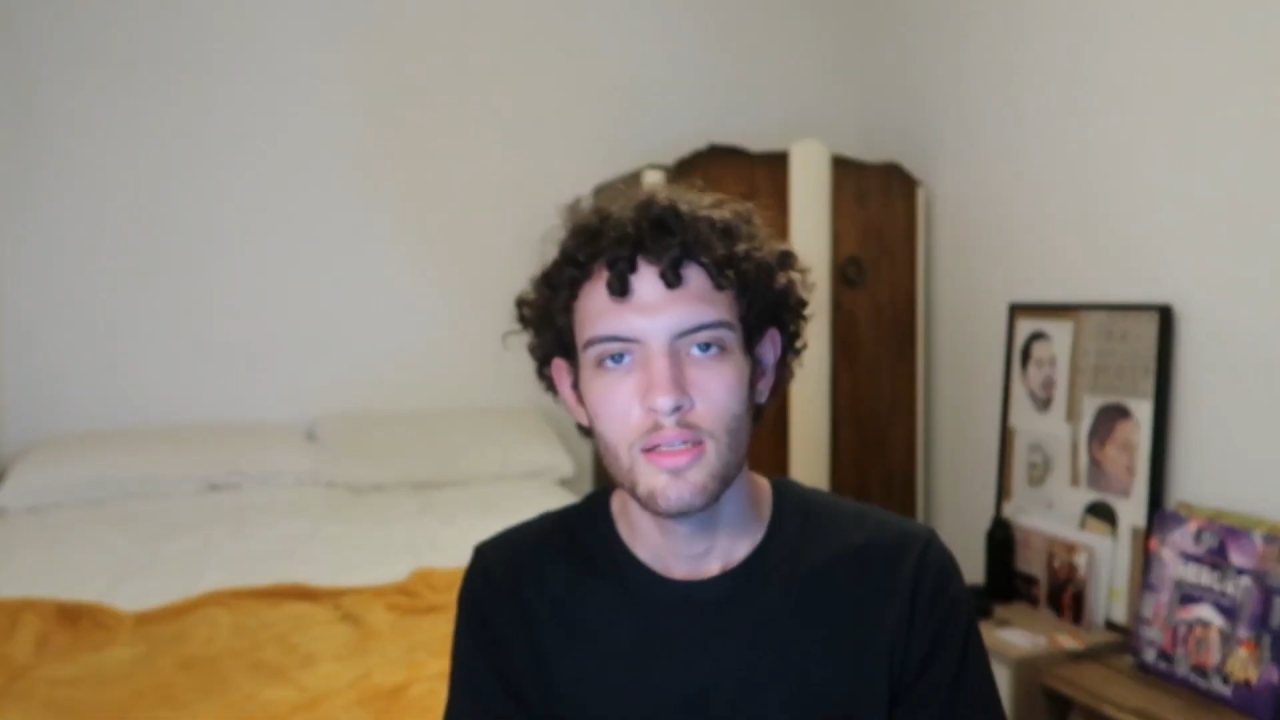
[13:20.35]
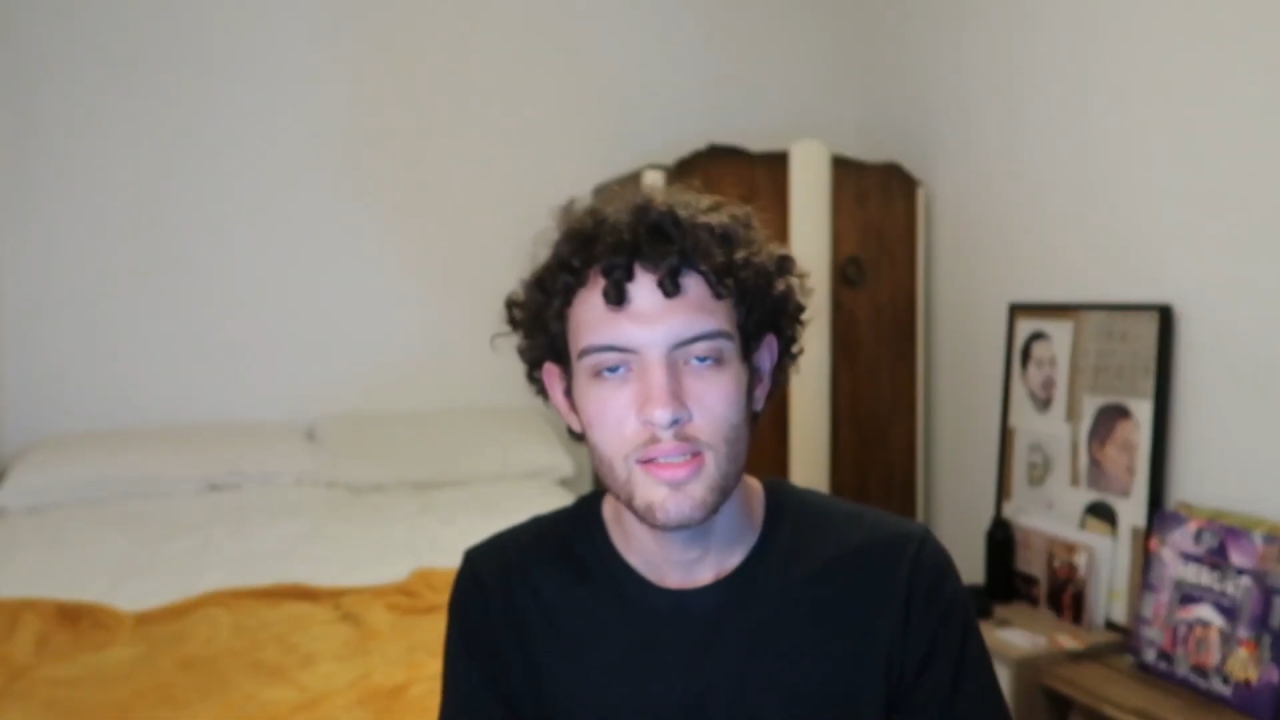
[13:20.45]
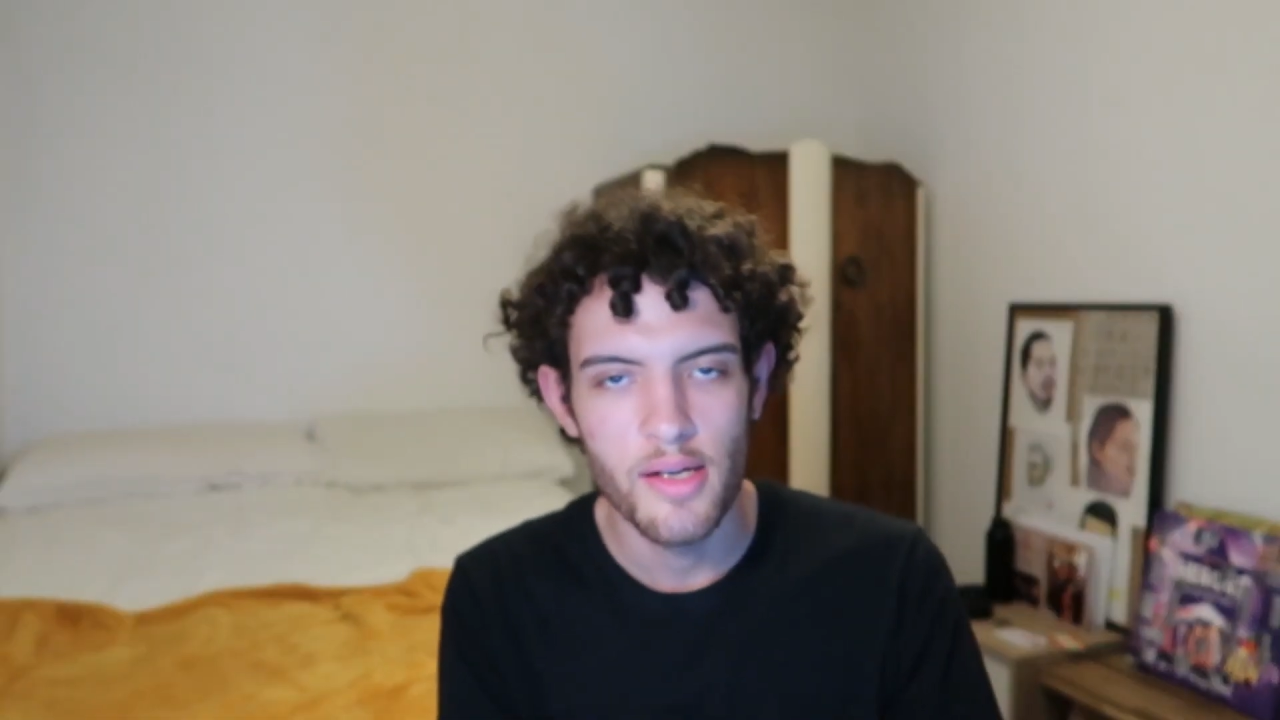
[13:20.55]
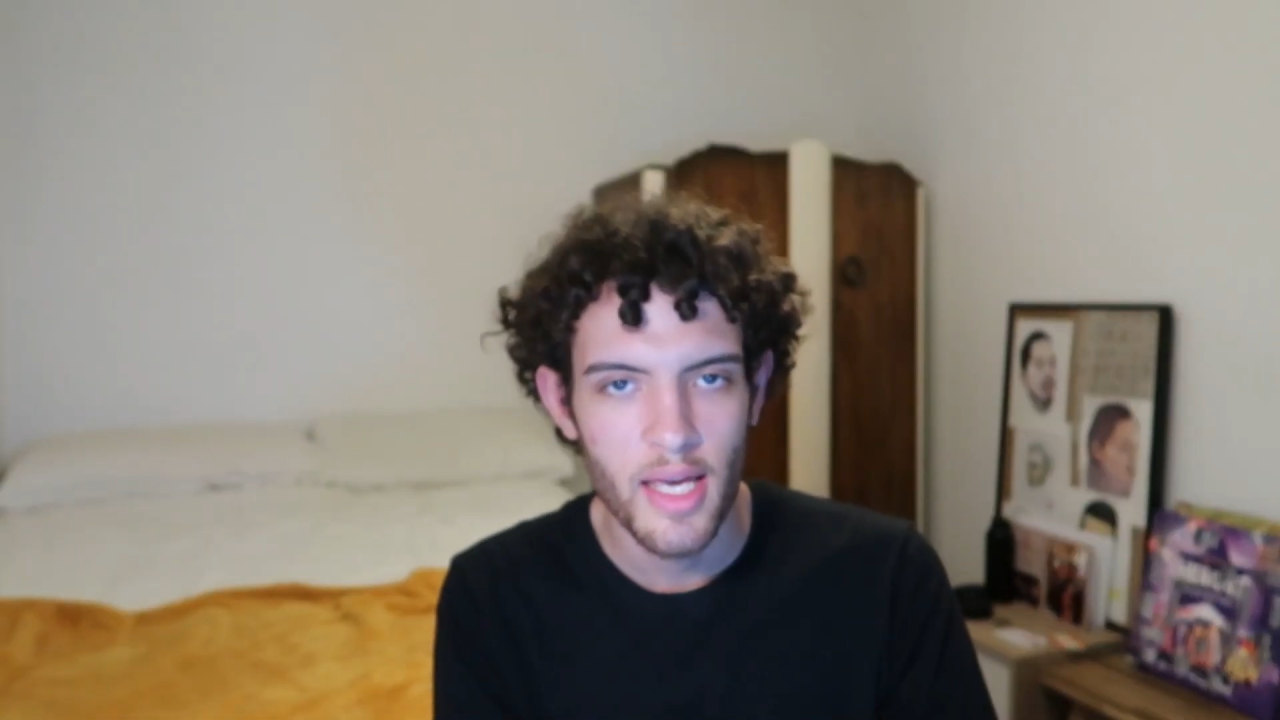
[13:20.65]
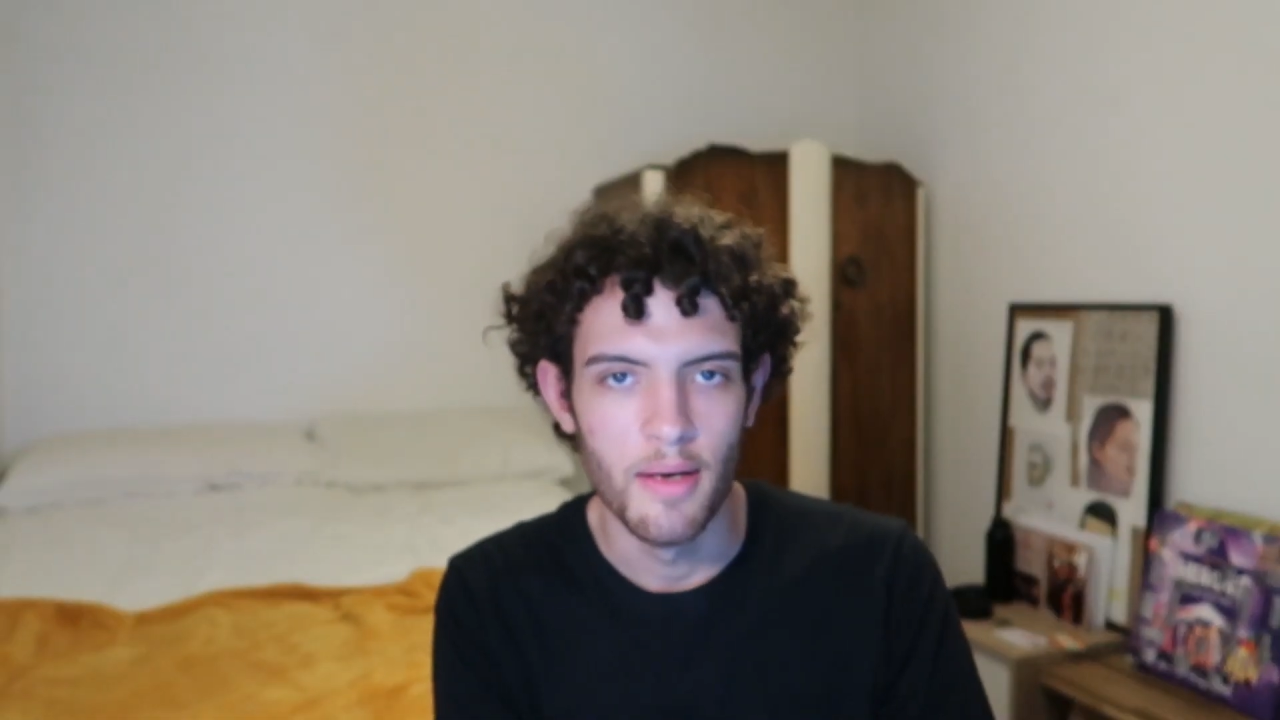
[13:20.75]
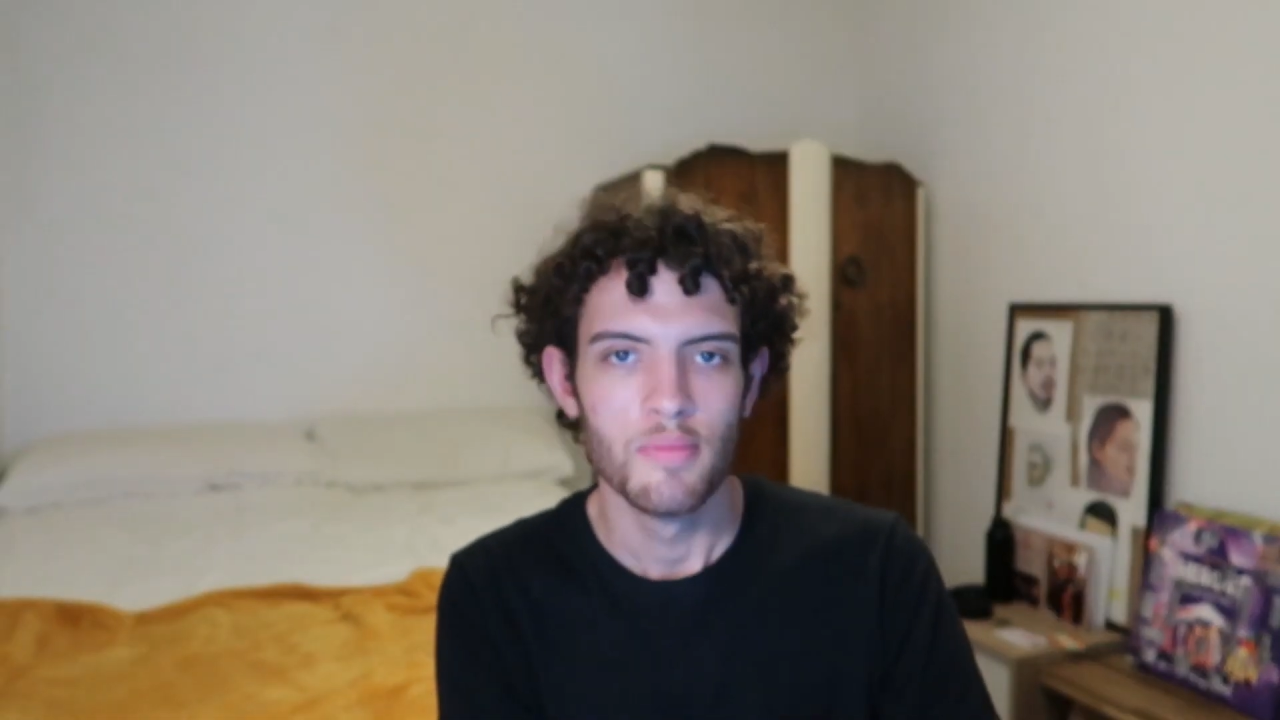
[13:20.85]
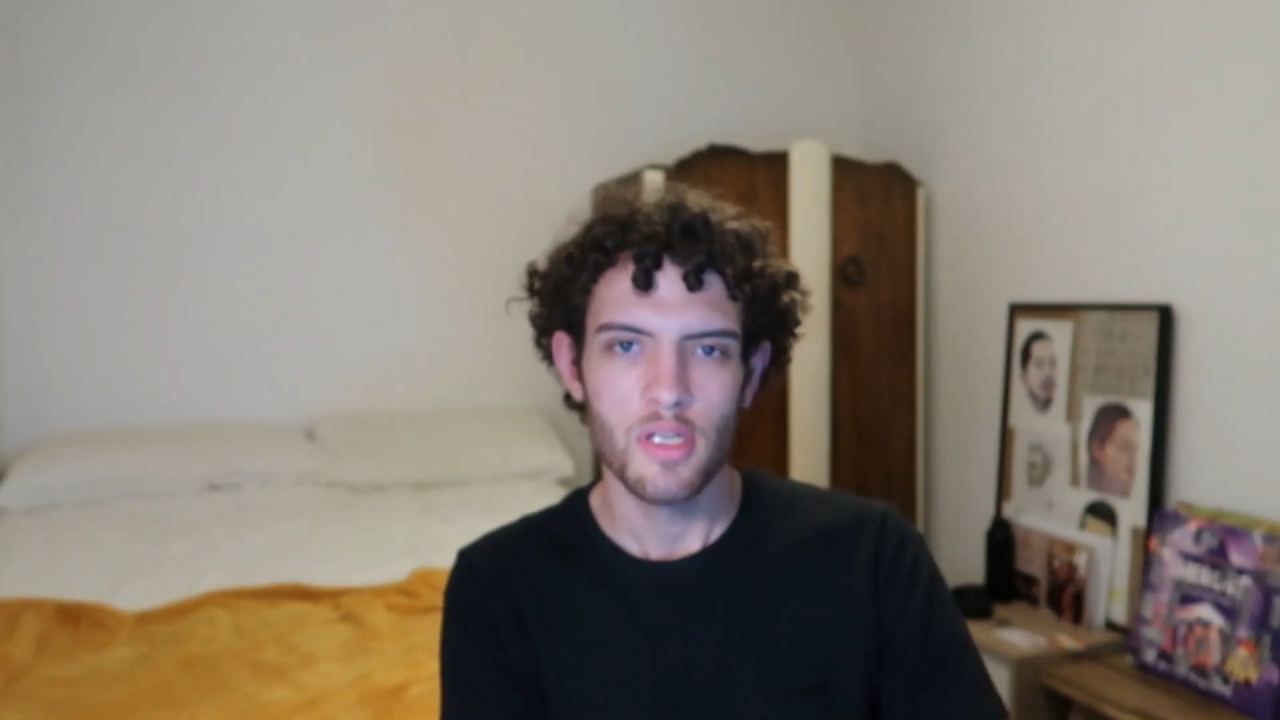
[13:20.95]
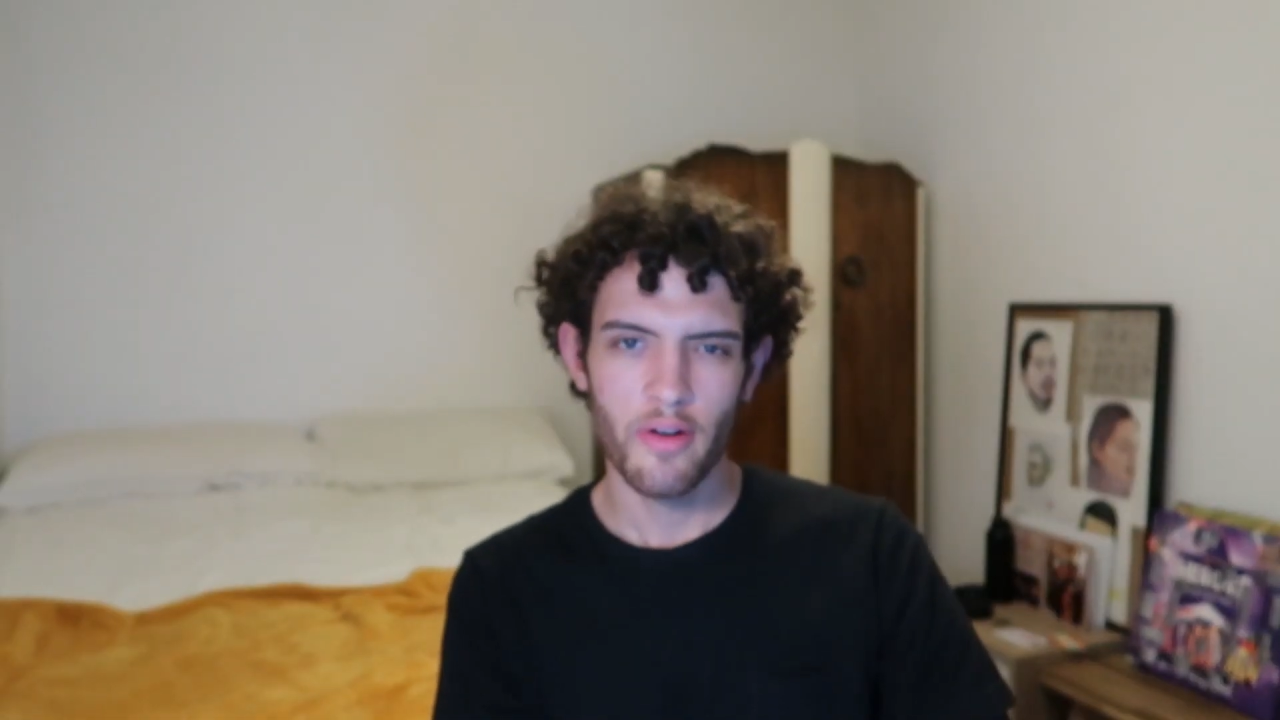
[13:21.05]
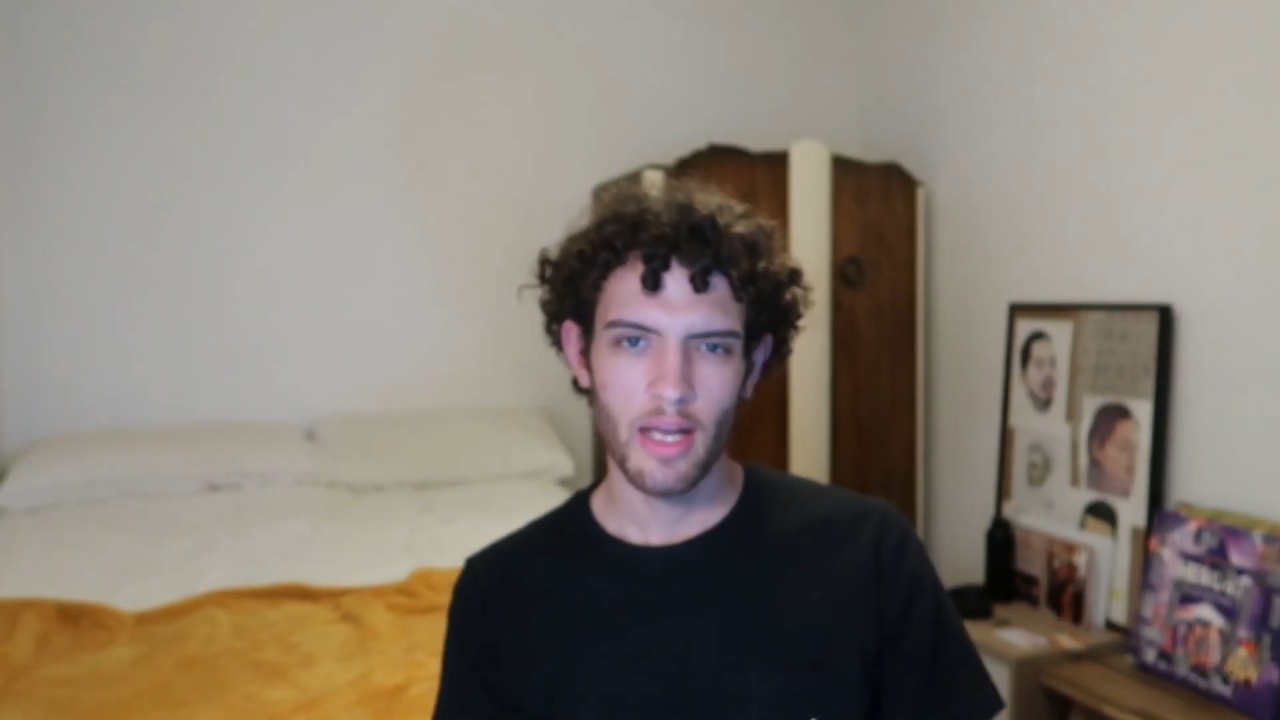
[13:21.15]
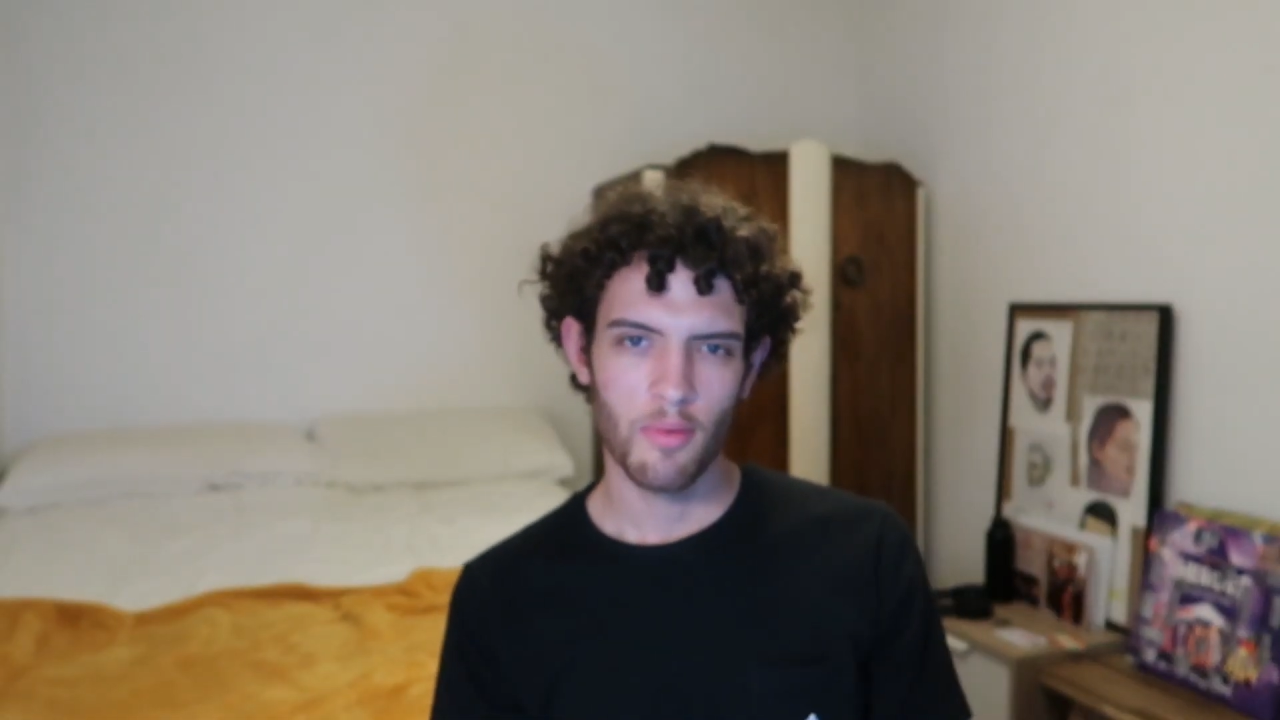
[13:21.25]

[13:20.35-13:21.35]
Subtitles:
So yeah, sorry